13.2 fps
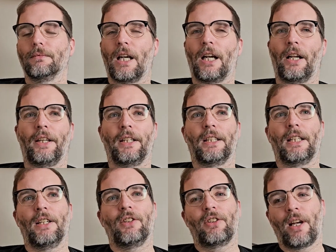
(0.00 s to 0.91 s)
And I think
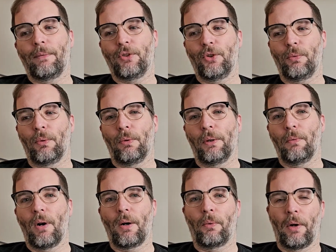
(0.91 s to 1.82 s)
that his chapters were really
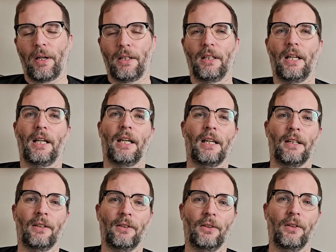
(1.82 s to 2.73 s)
well written
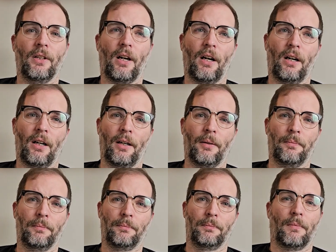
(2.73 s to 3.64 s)
in
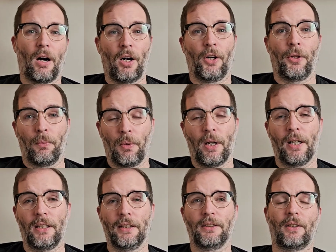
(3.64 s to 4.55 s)
um, Either
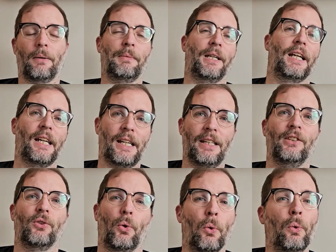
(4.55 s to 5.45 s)
World. I mean,
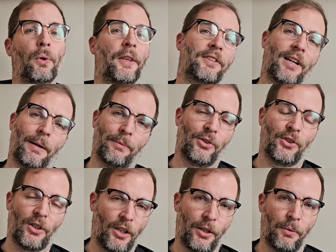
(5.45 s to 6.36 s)
he's all the chapters
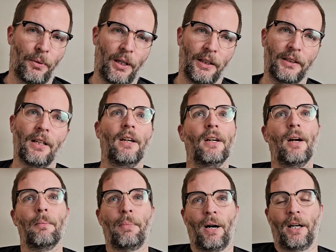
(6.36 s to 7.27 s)
in Either World.
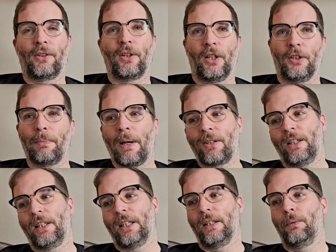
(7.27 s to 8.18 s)
But I
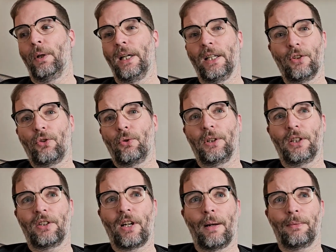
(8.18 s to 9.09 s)
especially really enjoyed
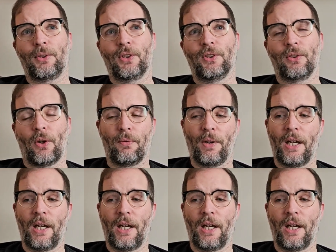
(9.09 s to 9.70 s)
the chapters of